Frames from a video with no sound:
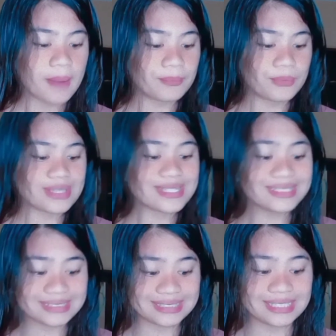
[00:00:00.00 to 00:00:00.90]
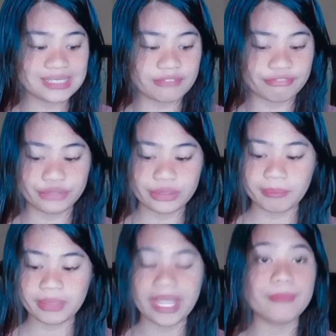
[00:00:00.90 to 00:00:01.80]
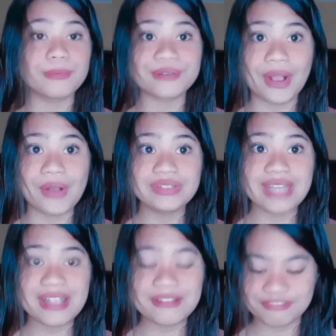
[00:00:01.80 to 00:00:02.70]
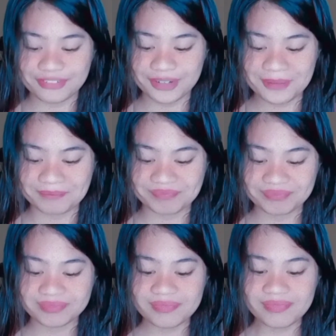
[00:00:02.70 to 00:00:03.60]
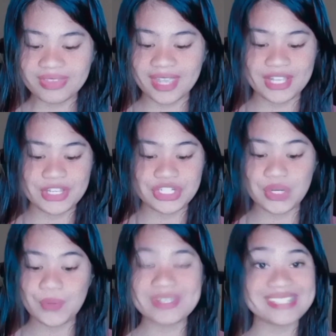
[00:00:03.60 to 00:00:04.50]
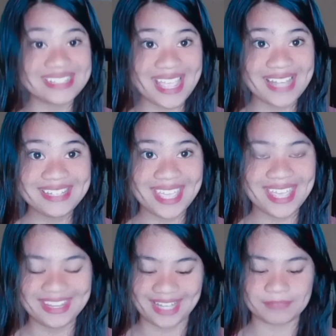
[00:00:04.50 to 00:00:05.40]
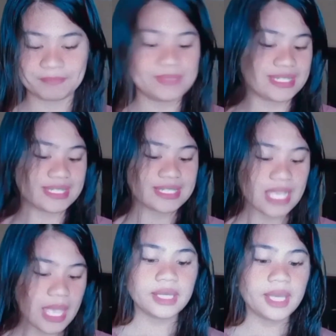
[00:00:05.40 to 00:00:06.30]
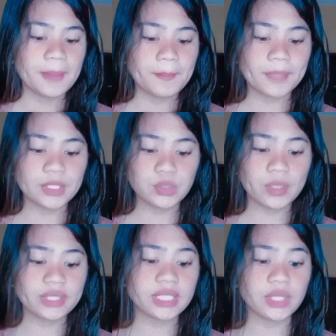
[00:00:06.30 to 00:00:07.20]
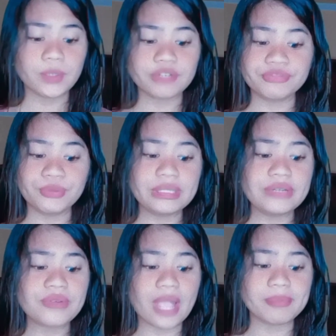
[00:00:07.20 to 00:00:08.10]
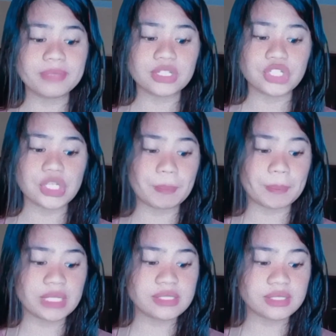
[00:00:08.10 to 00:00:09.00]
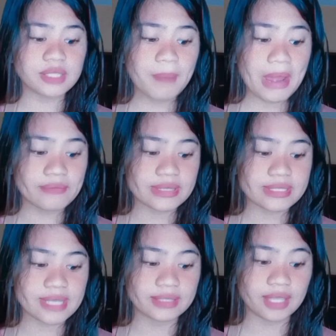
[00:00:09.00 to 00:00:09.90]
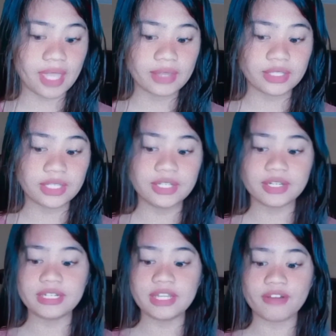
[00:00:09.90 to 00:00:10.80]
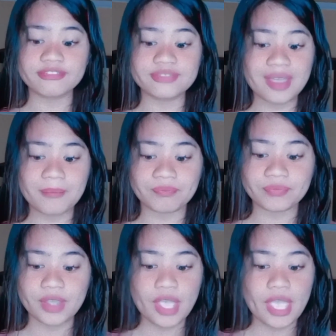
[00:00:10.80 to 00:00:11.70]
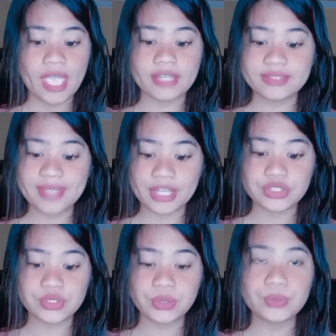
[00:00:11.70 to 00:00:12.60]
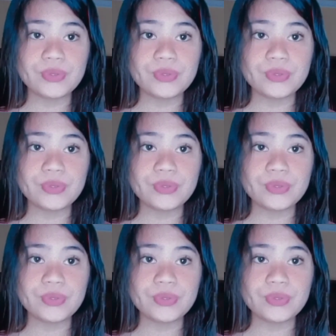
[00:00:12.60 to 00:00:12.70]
Presently, the fruit became round and firm, and she was glad and at peace. But when they were fully ripe, she picked the berries and ate eagerly of them, and then she grew